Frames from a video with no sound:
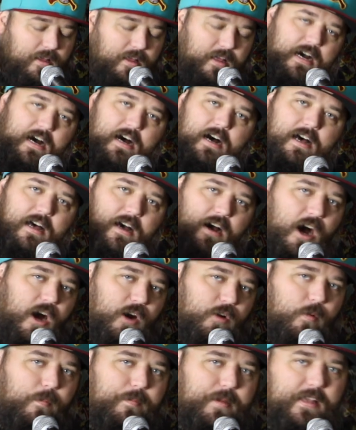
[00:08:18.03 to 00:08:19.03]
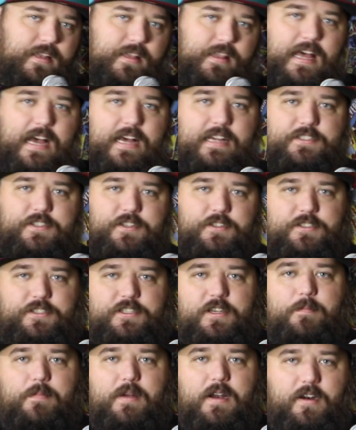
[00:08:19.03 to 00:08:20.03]
Aquaman lassos
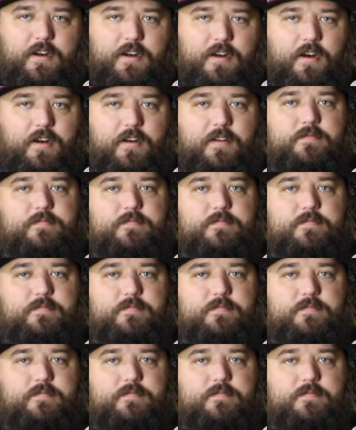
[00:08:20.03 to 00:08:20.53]
Submariner,